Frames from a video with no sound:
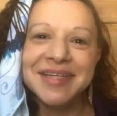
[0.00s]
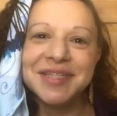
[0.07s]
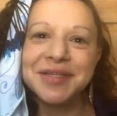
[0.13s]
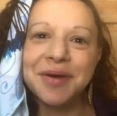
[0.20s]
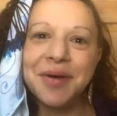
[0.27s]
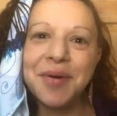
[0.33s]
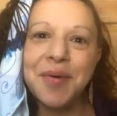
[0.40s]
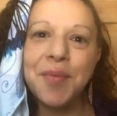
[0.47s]

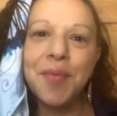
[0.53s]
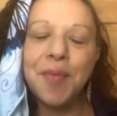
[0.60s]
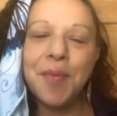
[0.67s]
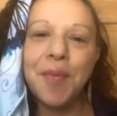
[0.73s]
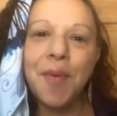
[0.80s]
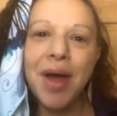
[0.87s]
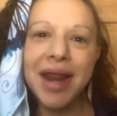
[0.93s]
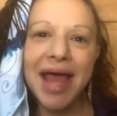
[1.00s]
So,
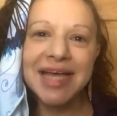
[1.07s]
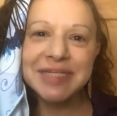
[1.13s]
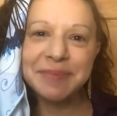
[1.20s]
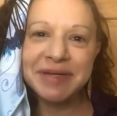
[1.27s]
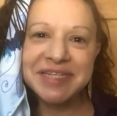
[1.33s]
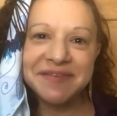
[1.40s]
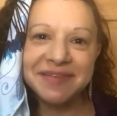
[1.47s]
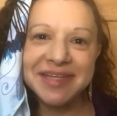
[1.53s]
what
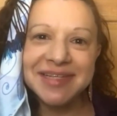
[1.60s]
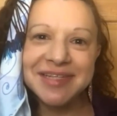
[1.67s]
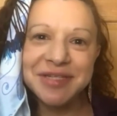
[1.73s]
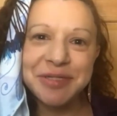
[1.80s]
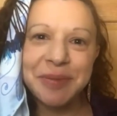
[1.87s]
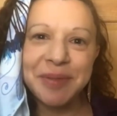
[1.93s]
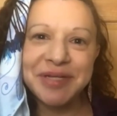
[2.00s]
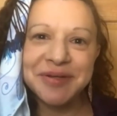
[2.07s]
aspect of
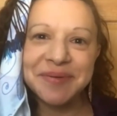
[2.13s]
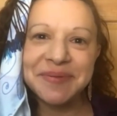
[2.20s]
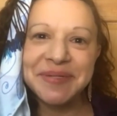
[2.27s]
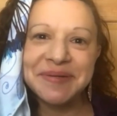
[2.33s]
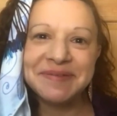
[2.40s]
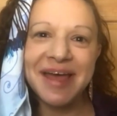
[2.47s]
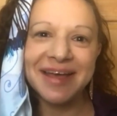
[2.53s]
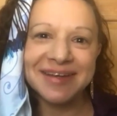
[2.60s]
this should we turn
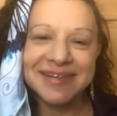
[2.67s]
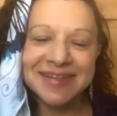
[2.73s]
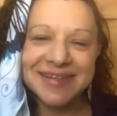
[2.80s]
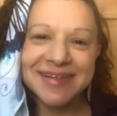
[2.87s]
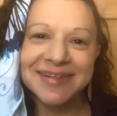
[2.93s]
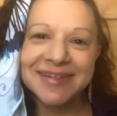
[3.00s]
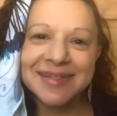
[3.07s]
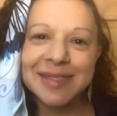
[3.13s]
to
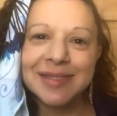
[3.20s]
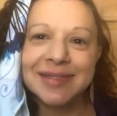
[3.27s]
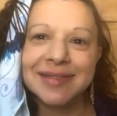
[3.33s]
next?